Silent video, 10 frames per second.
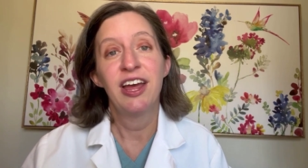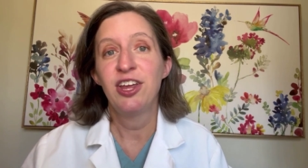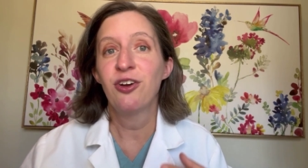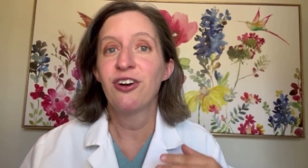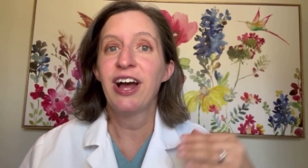
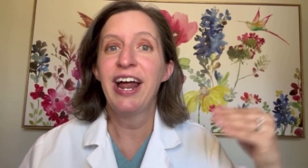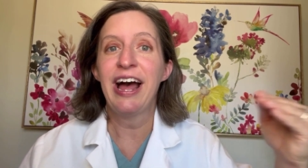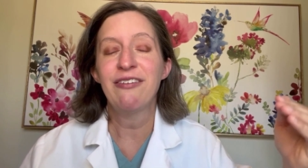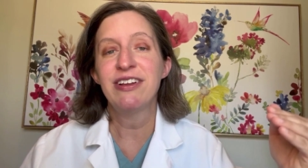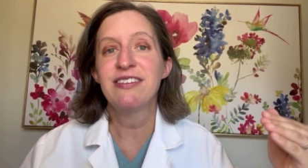You're not
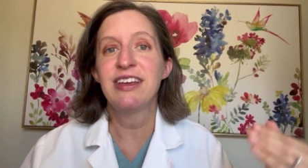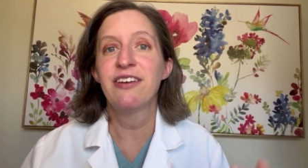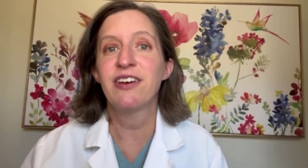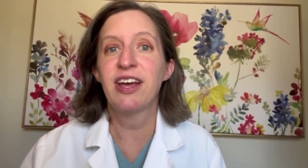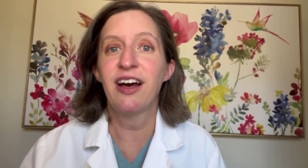having to
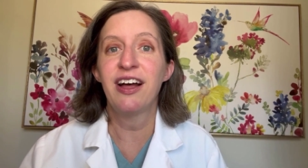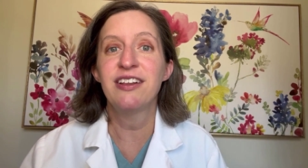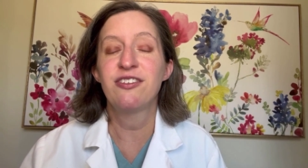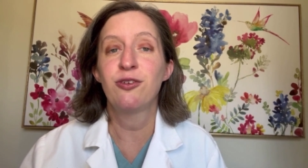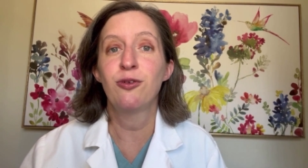give a
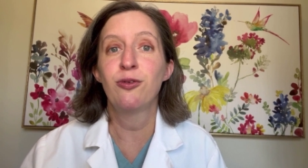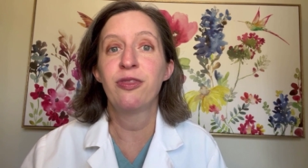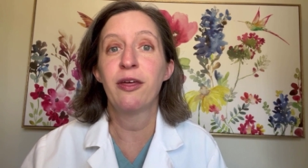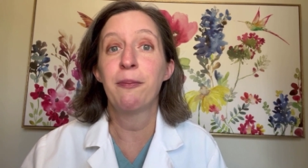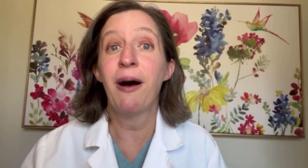cut to
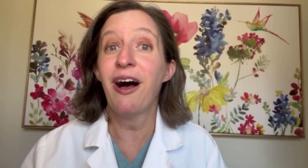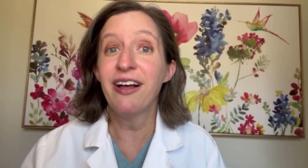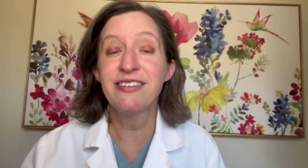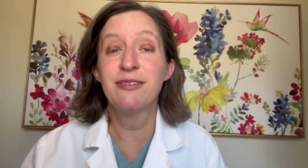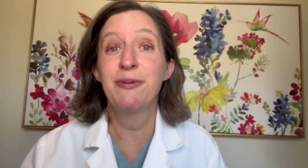the
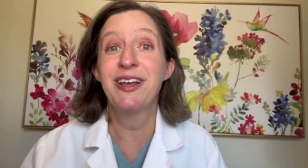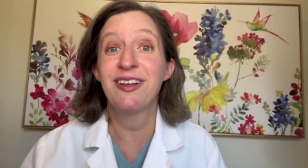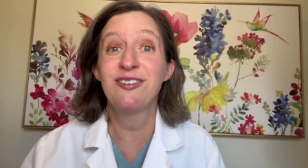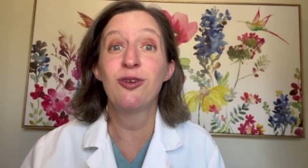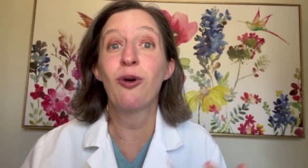boss
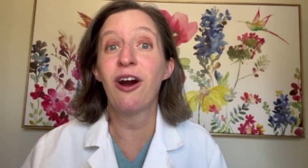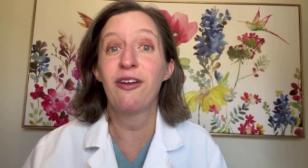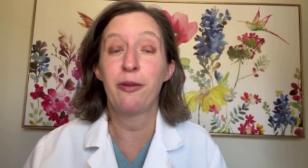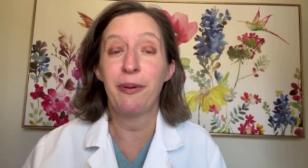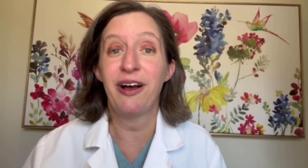because you
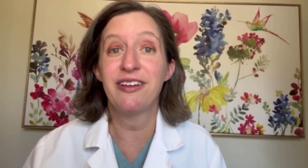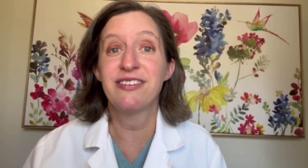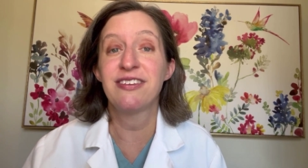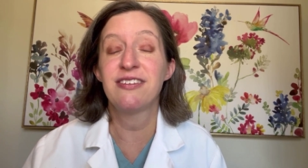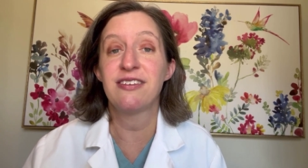are the
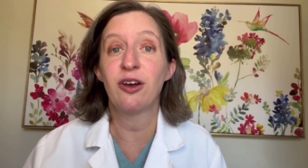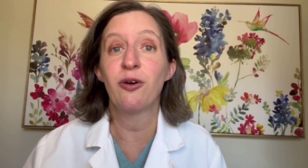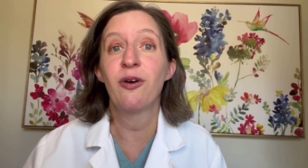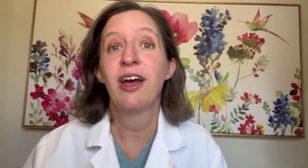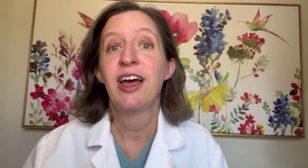boss.
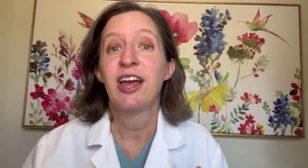So